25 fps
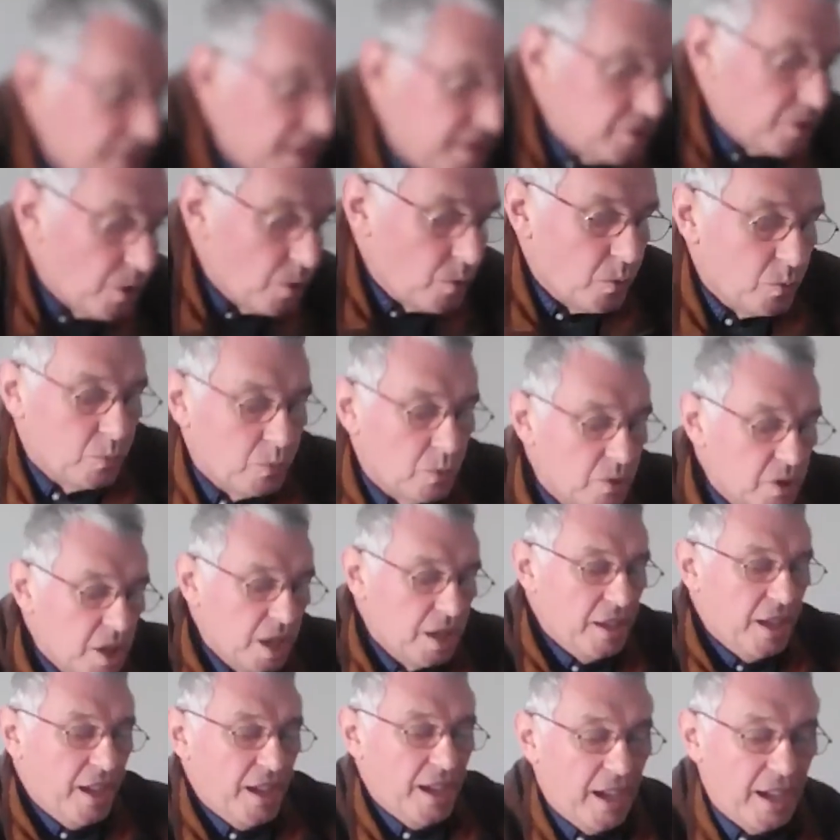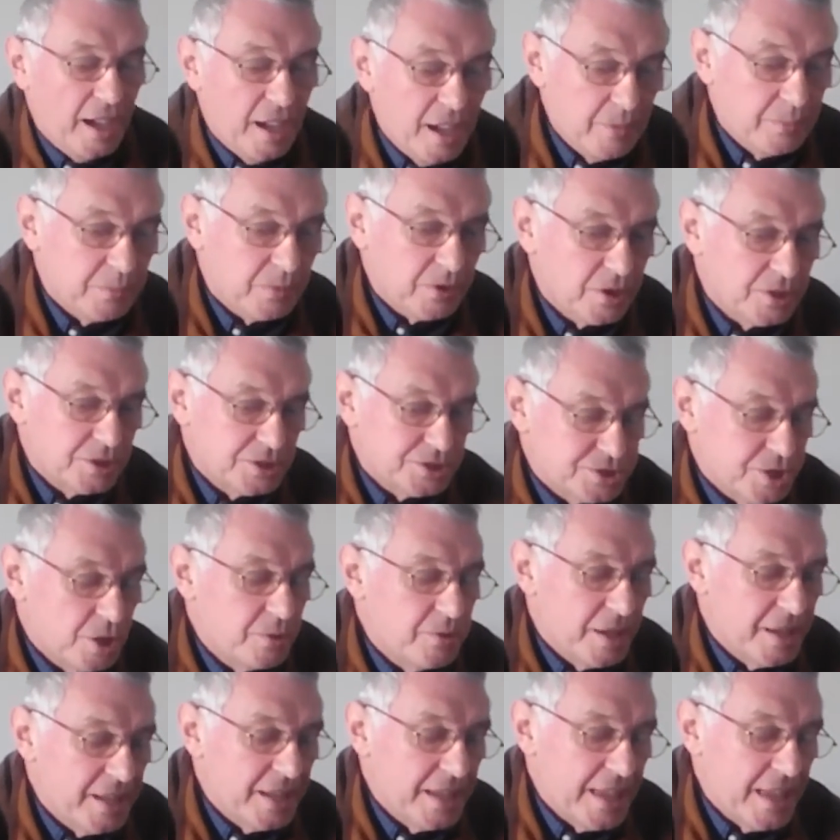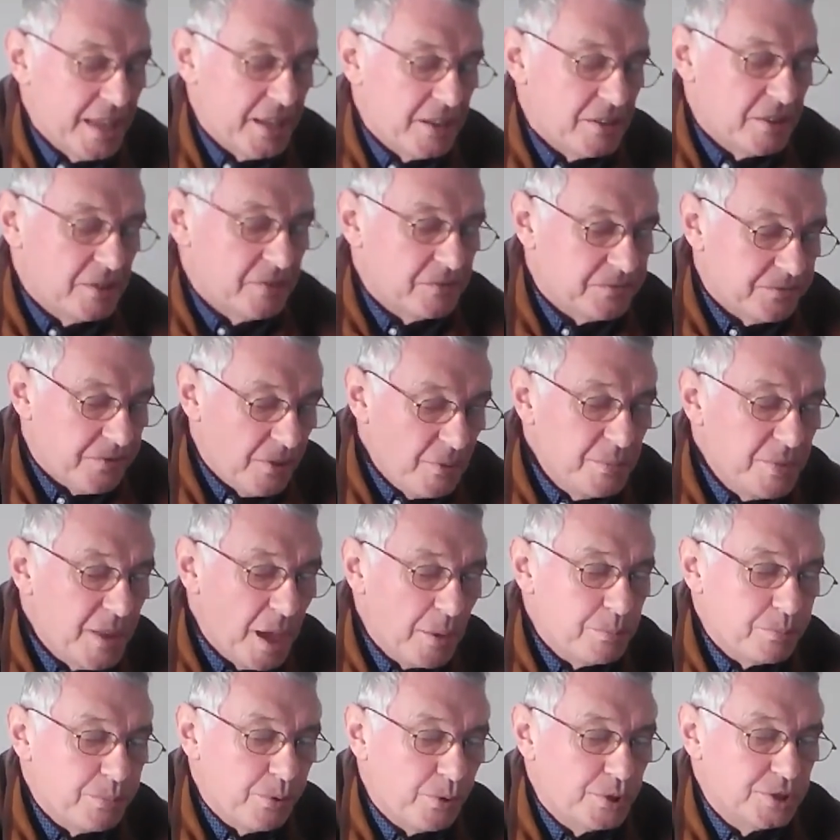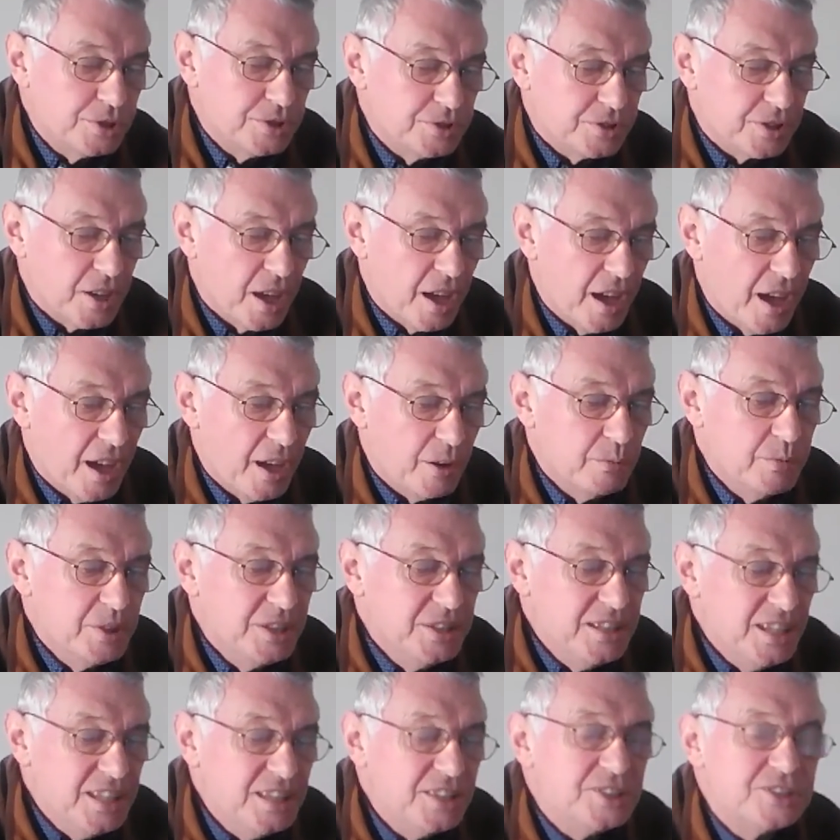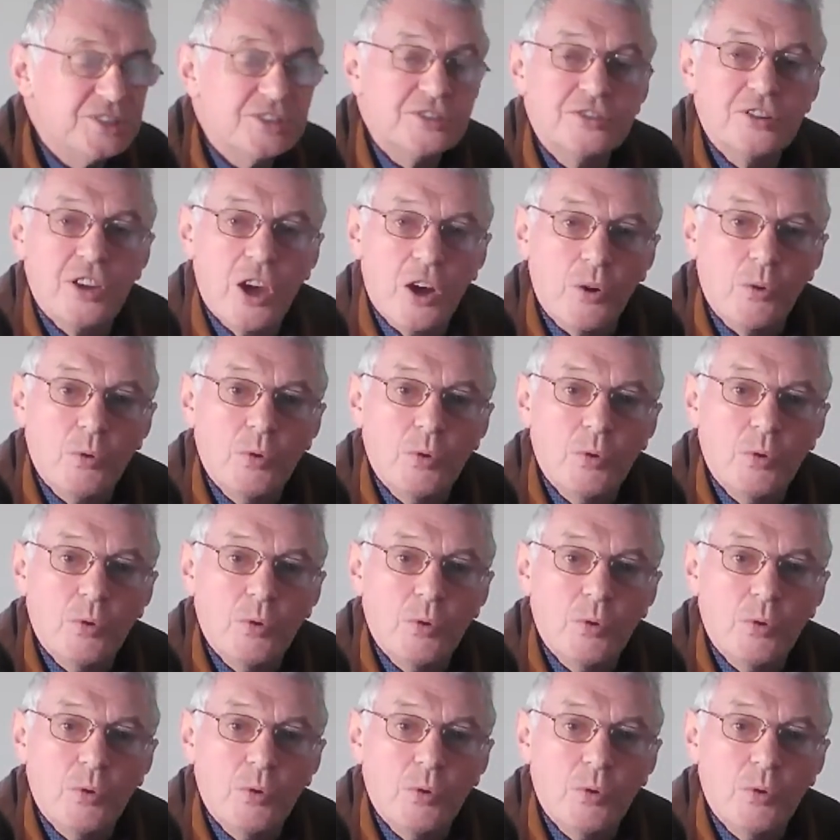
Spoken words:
Then, so from that point, we needed to